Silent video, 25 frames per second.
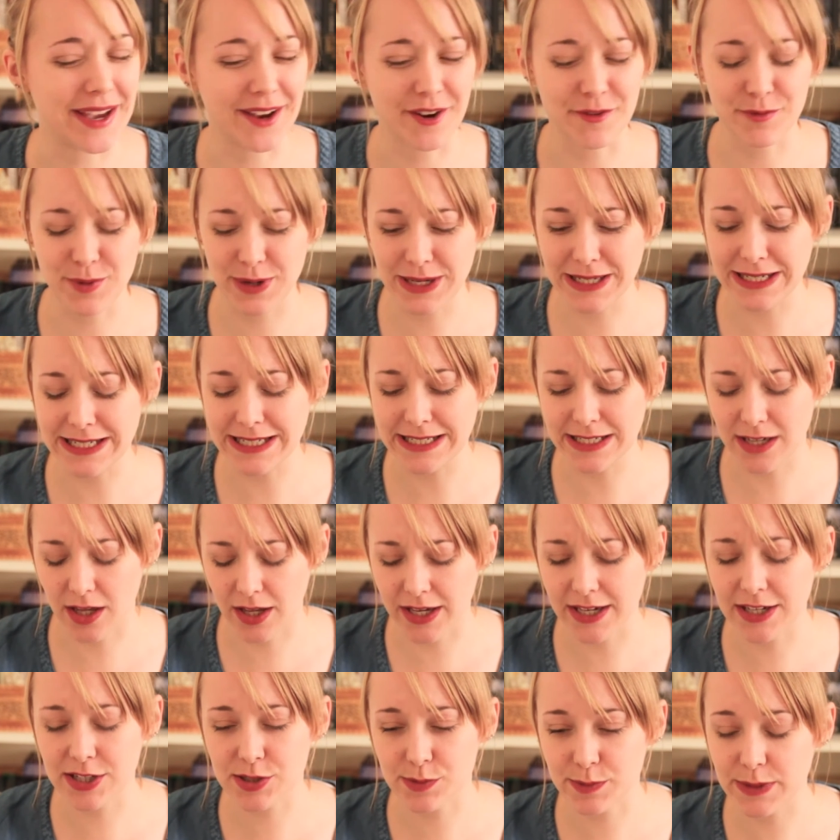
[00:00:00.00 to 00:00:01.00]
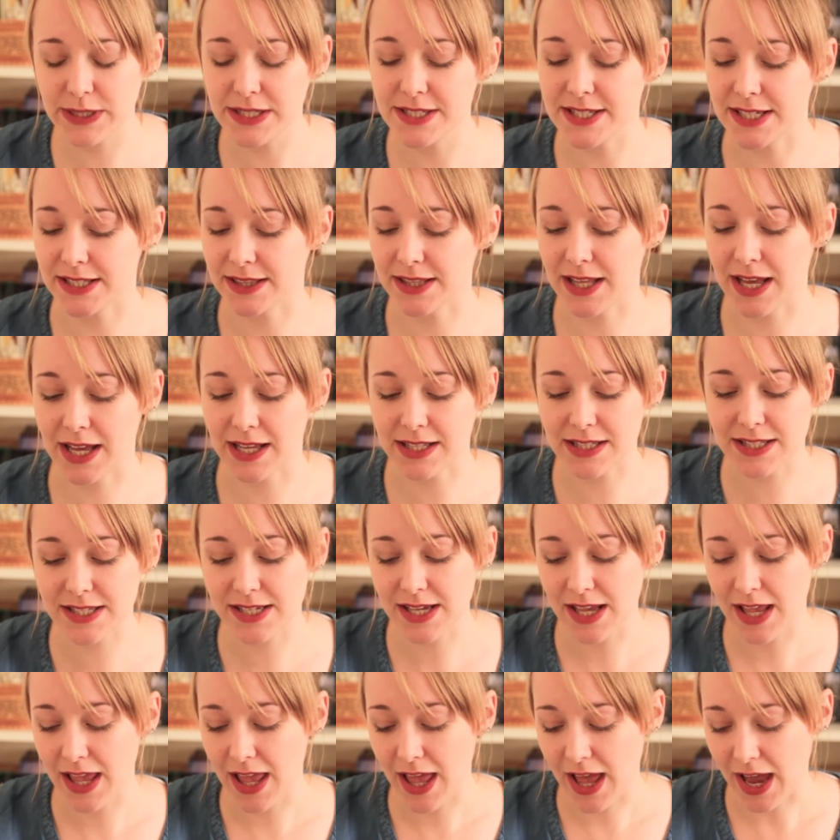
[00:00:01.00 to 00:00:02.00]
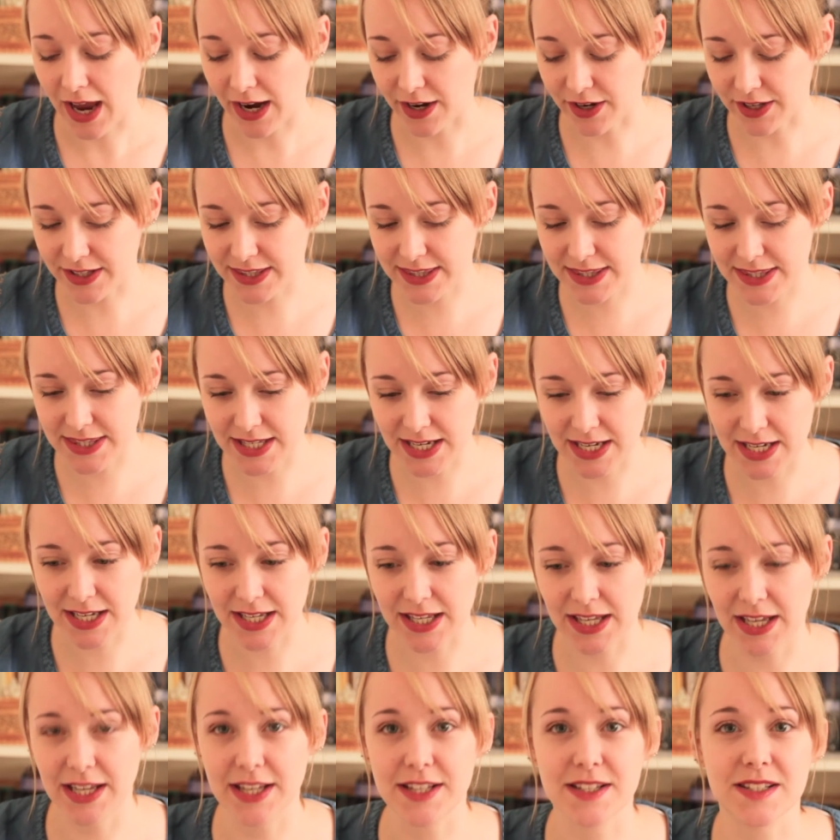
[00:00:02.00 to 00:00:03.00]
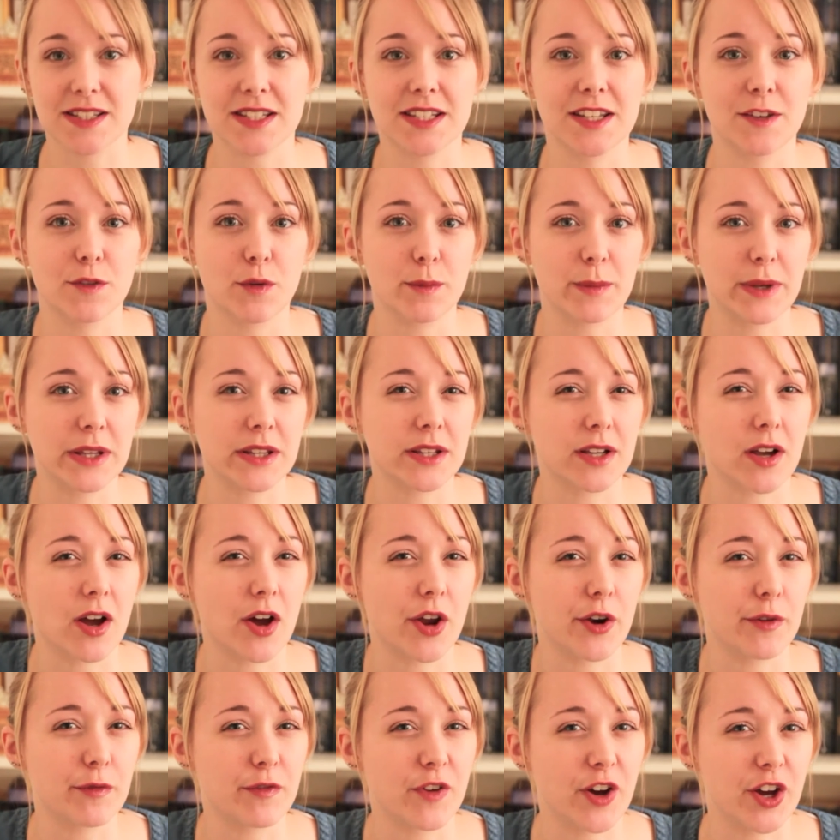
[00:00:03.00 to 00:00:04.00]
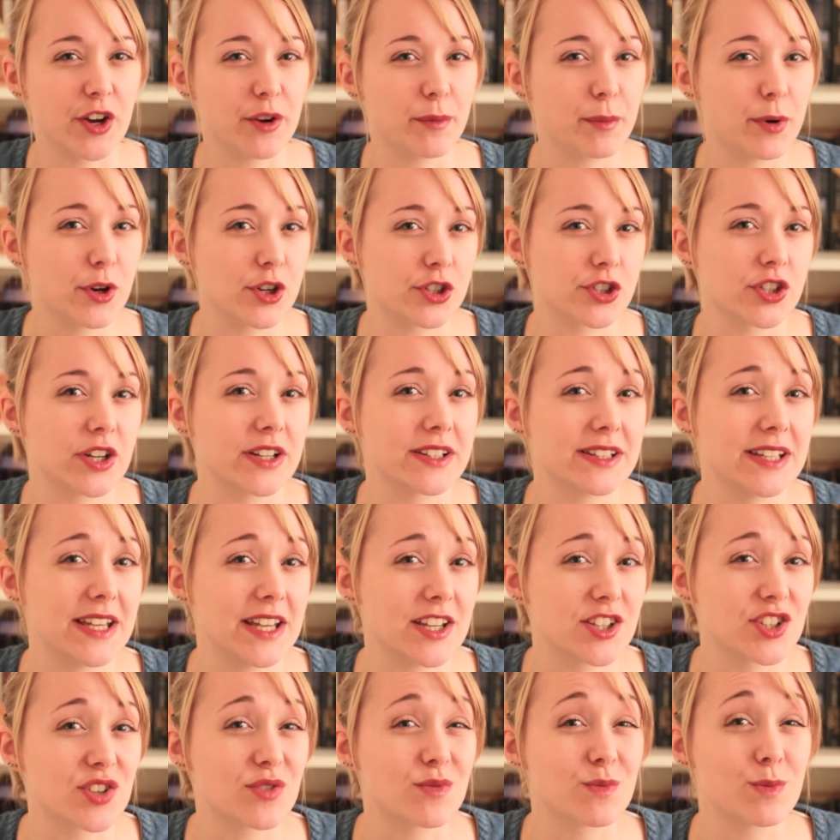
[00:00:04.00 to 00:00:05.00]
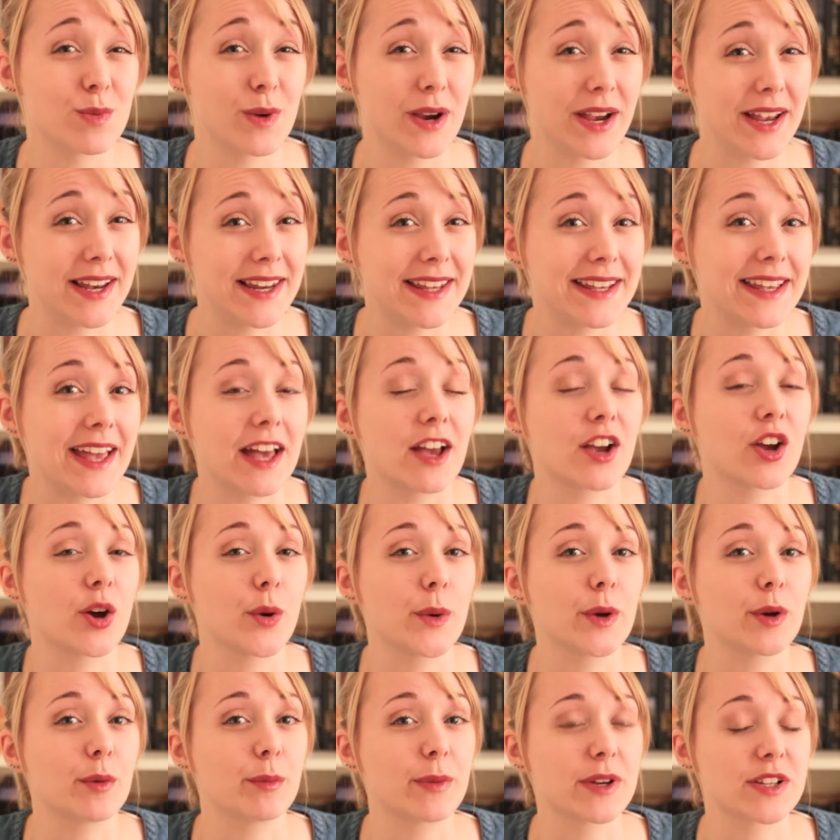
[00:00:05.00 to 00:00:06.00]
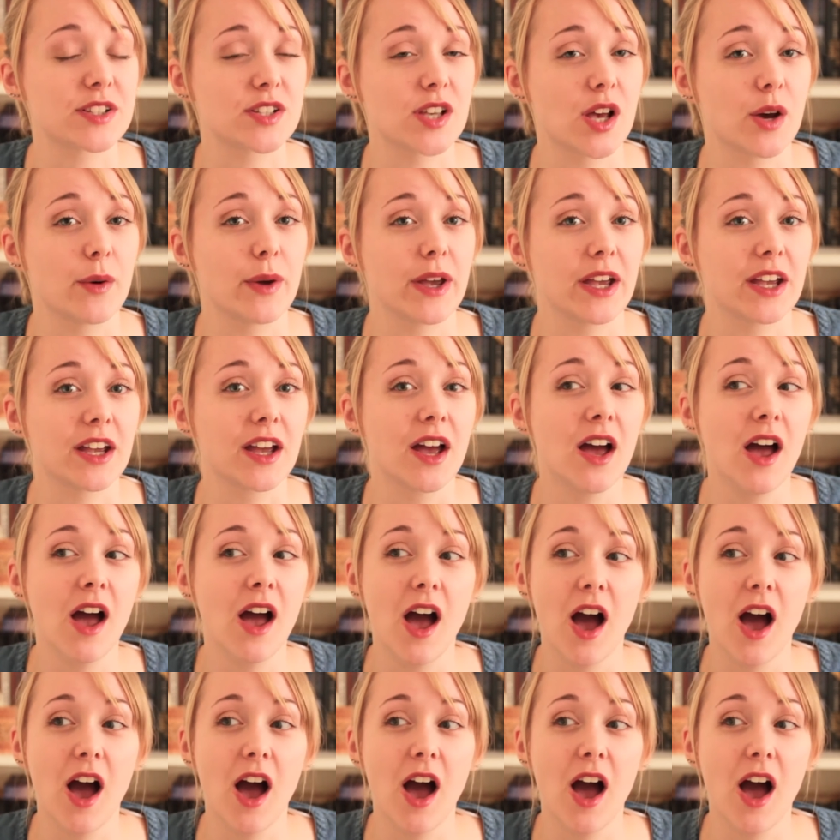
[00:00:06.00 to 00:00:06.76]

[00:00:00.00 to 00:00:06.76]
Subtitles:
I really liked reading that. And I think it's given me the kind of final push I need to really get going on my sewing.